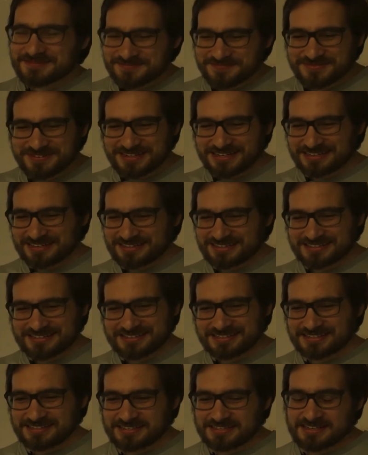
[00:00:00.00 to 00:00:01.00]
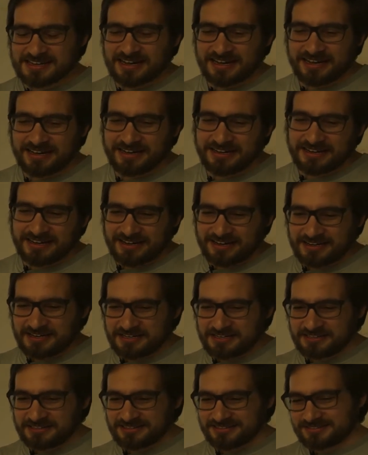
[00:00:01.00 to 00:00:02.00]
But
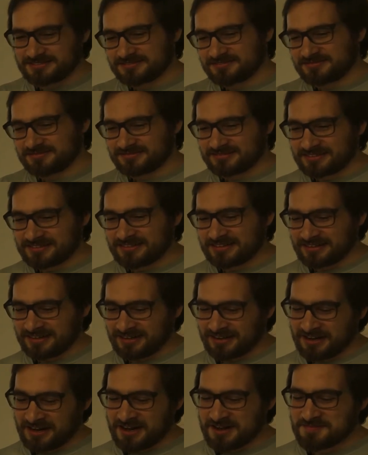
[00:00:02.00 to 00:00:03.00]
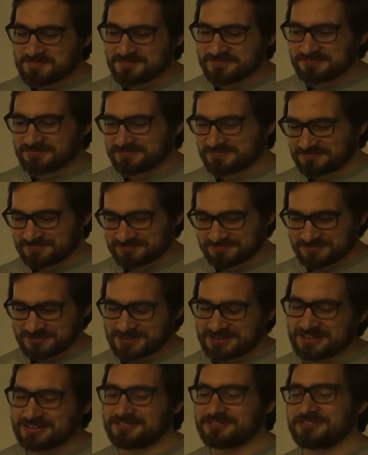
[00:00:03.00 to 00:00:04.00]
I am
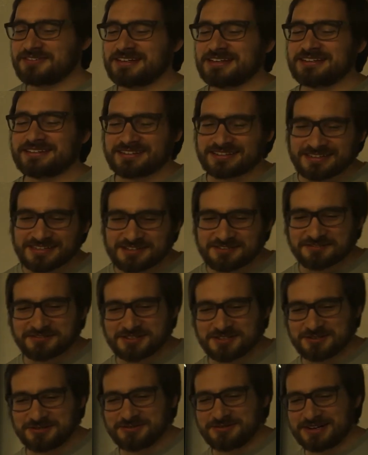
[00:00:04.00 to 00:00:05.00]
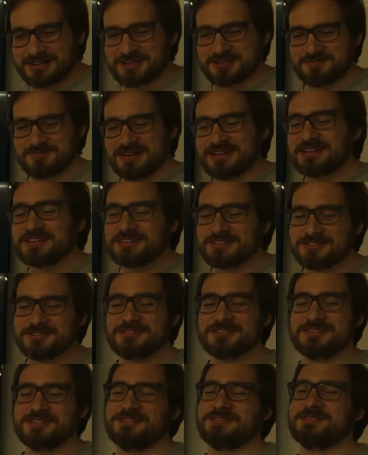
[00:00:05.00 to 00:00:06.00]
confident enough to recommend you
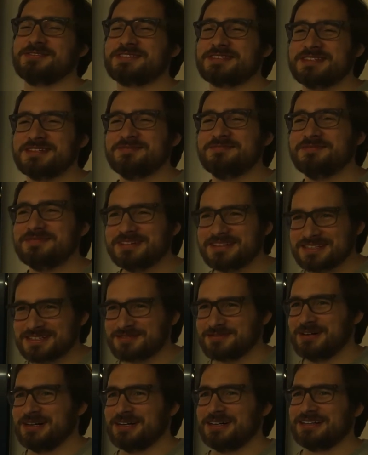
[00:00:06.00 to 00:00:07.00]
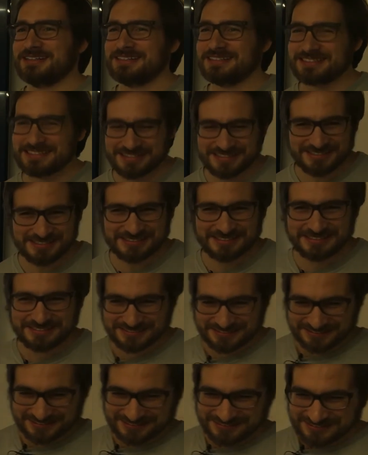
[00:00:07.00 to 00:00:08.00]
to use them as well. So
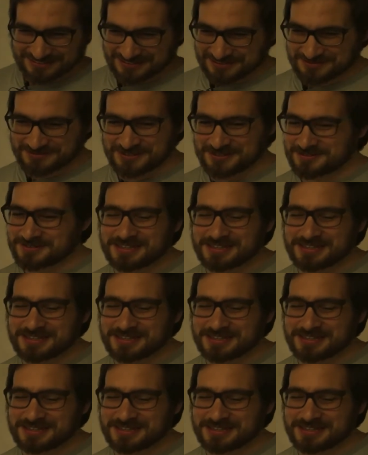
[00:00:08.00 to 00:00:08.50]
for